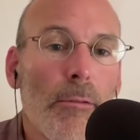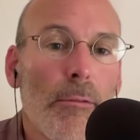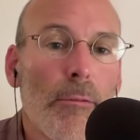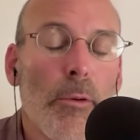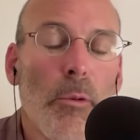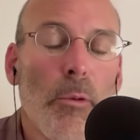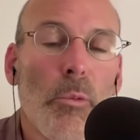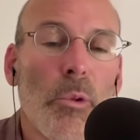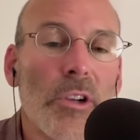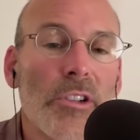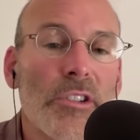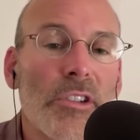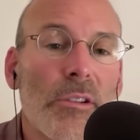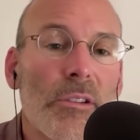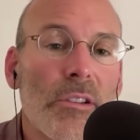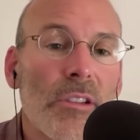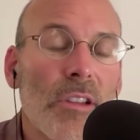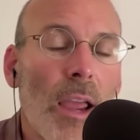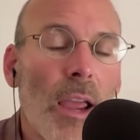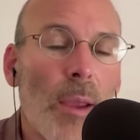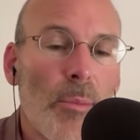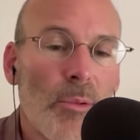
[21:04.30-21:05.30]
for which
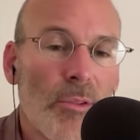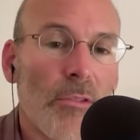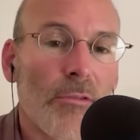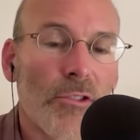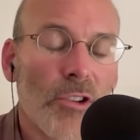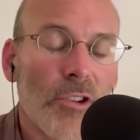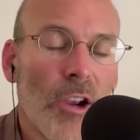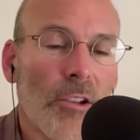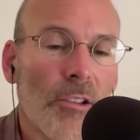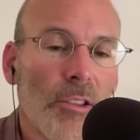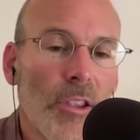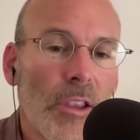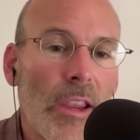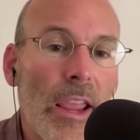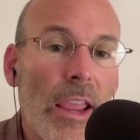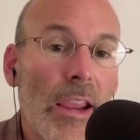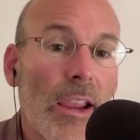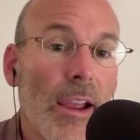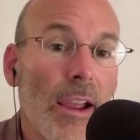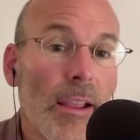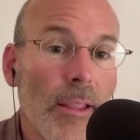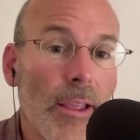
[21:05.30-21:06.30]
types of chocolate
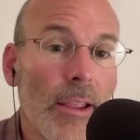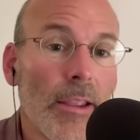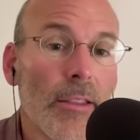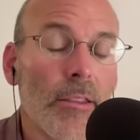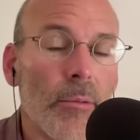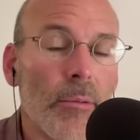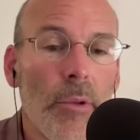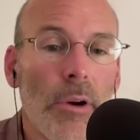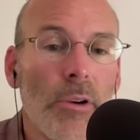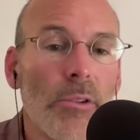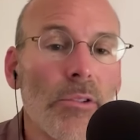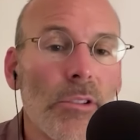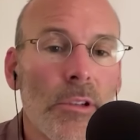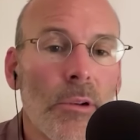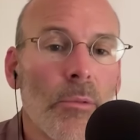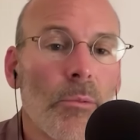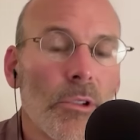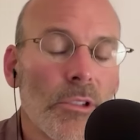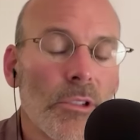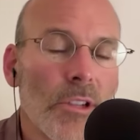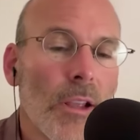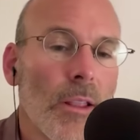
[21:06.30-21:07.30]
cake I like the most and
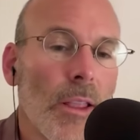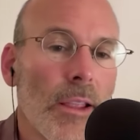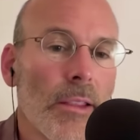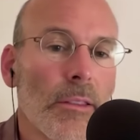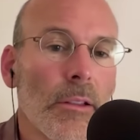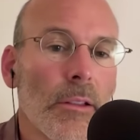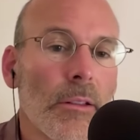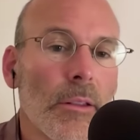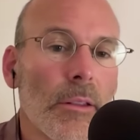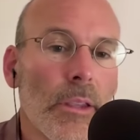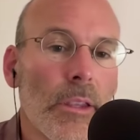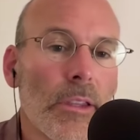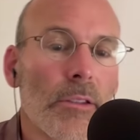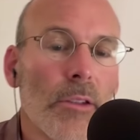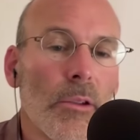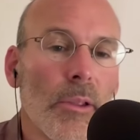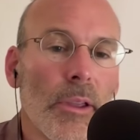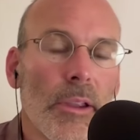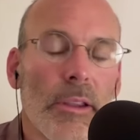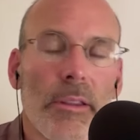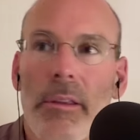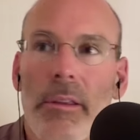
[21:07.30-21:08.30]
which I like the least.
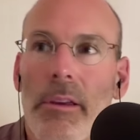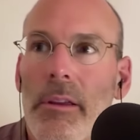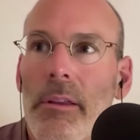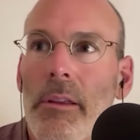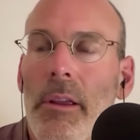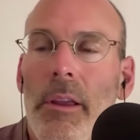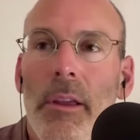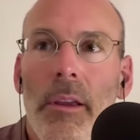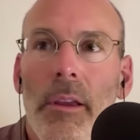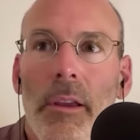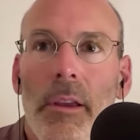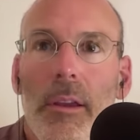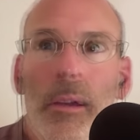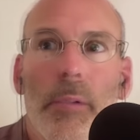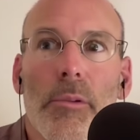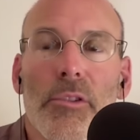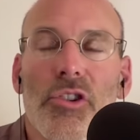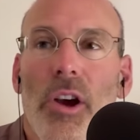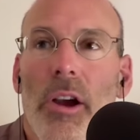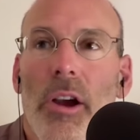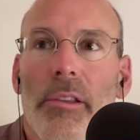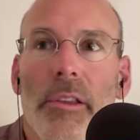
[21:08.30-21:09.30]
Like the
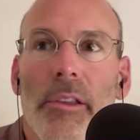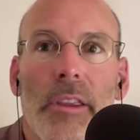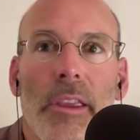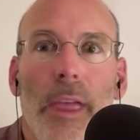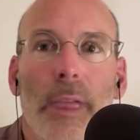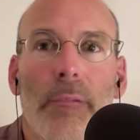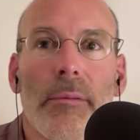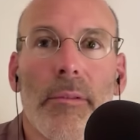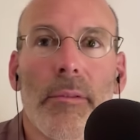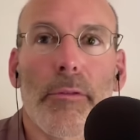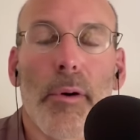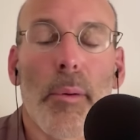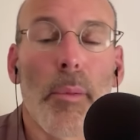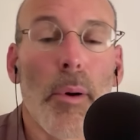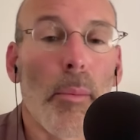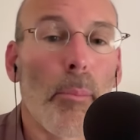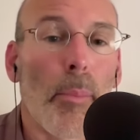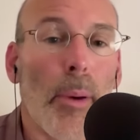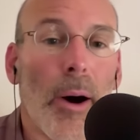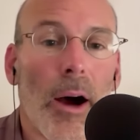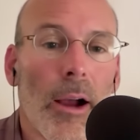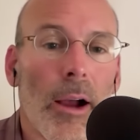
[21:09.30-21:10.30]
chocolate cake from a
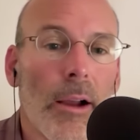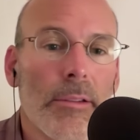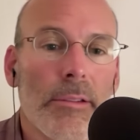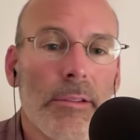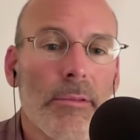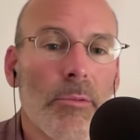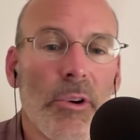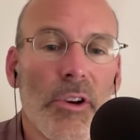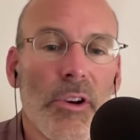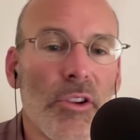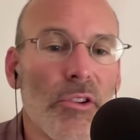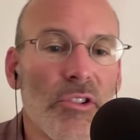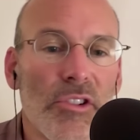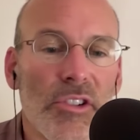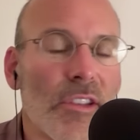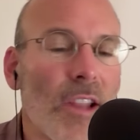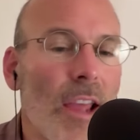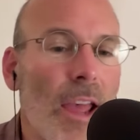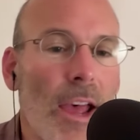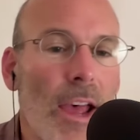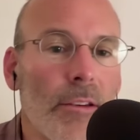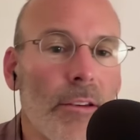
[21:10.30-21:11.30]
box where you
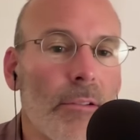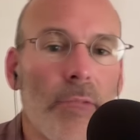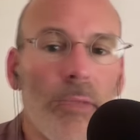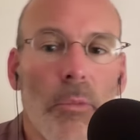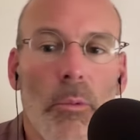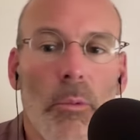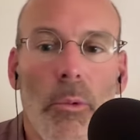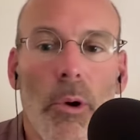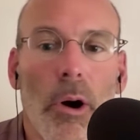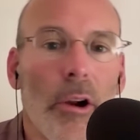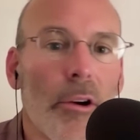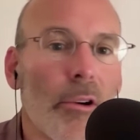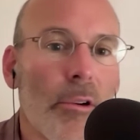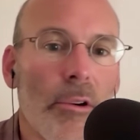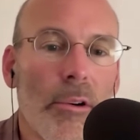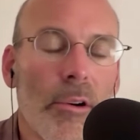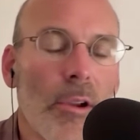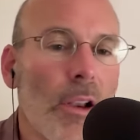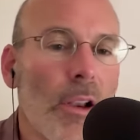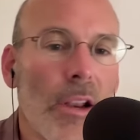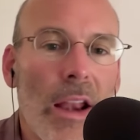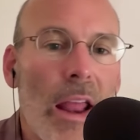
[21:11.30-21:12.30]
just add water
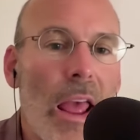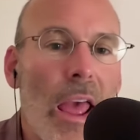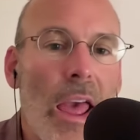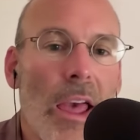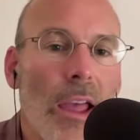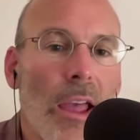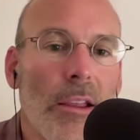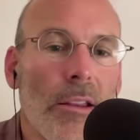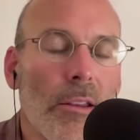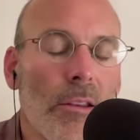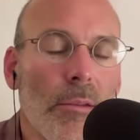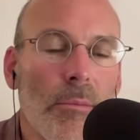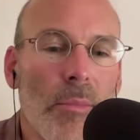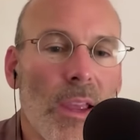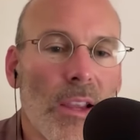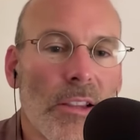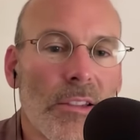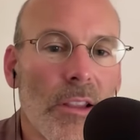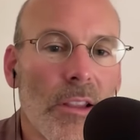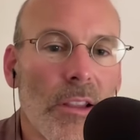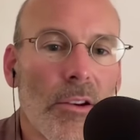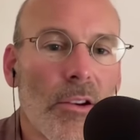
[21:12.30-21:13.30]
and an egg and
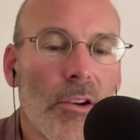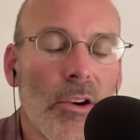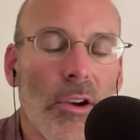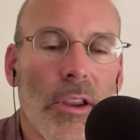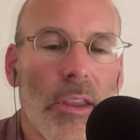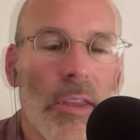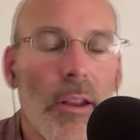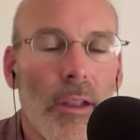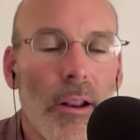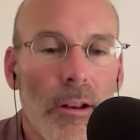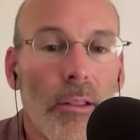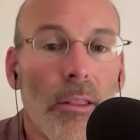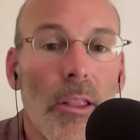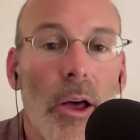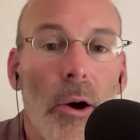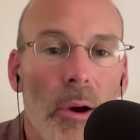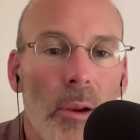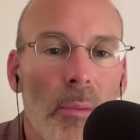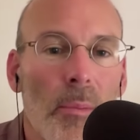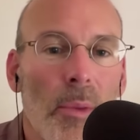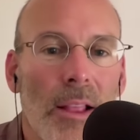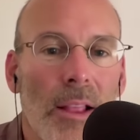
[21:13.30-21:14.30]
mix it and cook it
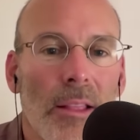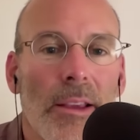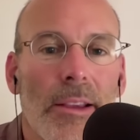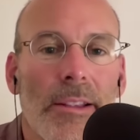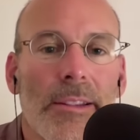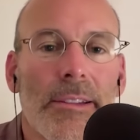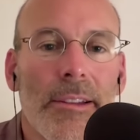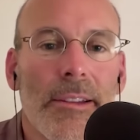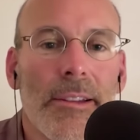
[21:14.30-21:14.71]
low on my list.